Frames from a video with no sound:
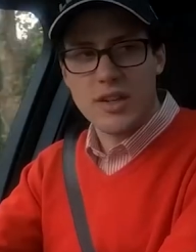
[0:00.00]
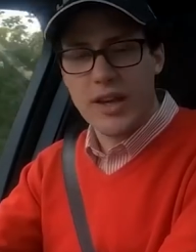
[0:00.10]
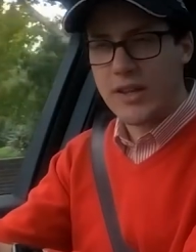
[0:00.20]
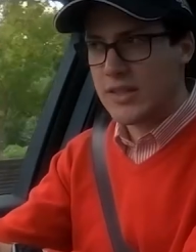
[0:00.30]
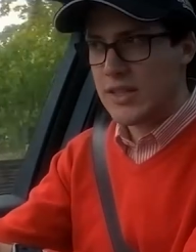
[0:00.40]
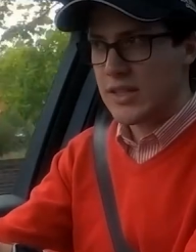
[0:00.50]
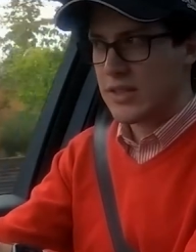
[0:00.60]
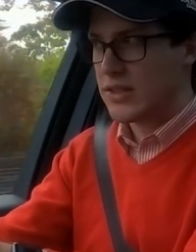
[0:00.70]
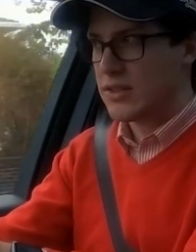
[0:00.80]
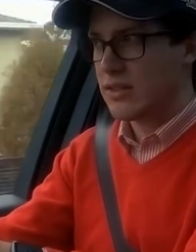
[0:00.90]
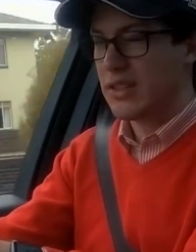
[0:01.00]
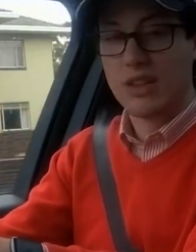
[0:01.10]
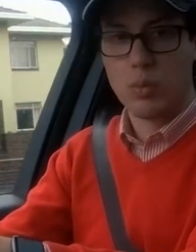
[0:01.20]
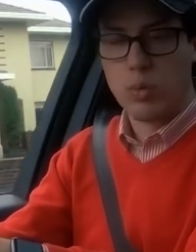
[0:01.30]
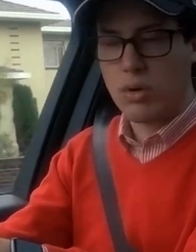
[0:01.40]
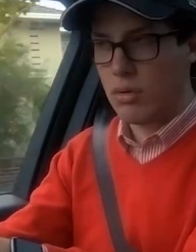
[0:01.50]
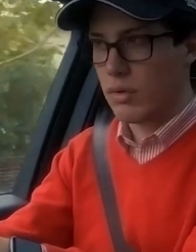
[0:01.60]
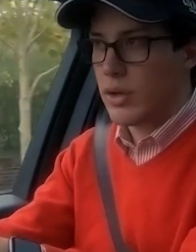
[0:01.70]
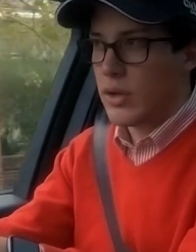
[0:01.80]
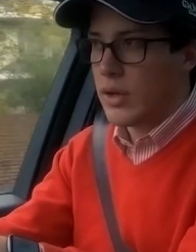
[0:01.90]
ideas in the
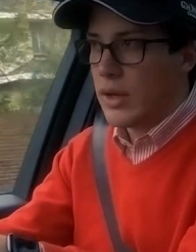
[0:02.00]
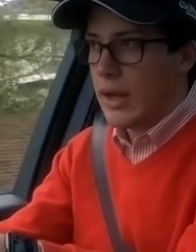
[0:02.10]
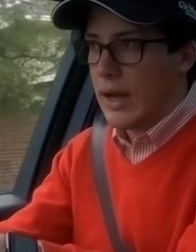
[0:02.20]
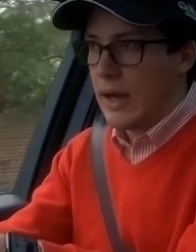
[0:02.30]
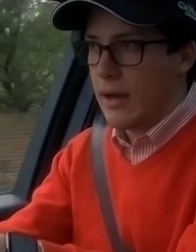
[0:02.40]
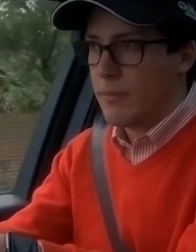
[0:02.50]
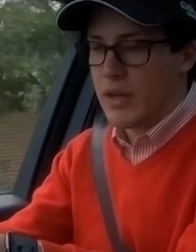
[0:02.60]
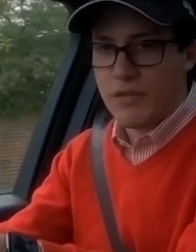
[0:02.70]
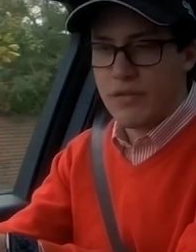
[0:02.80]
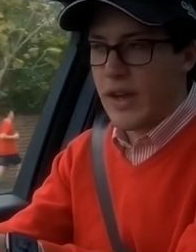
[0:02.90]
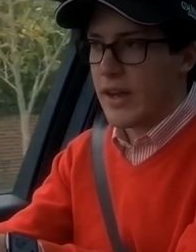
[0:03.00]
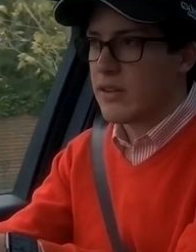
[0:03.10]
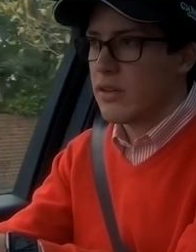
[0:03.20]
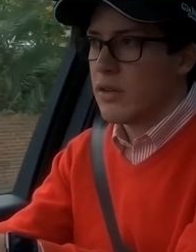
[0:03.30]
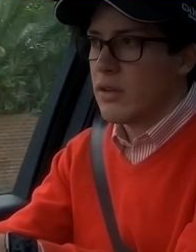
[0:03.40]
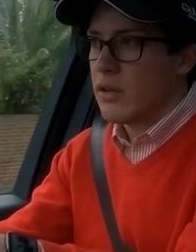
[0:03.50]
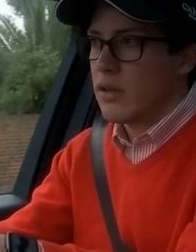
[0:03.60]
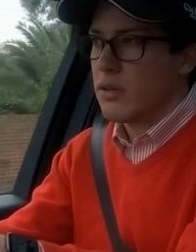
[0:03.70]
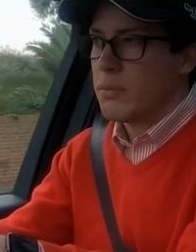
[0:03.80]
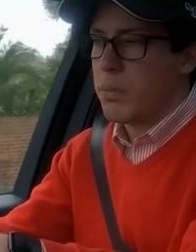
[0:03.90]
world, in fact,
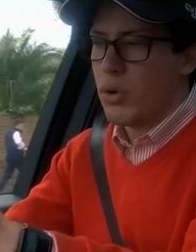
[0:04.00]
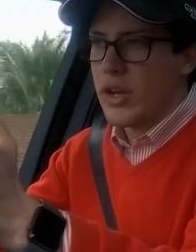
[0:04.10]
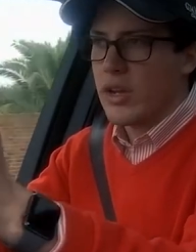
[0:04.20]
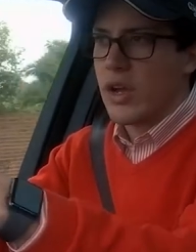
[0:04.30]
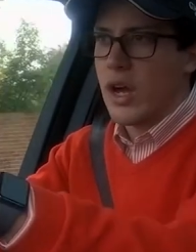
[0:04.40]
putting a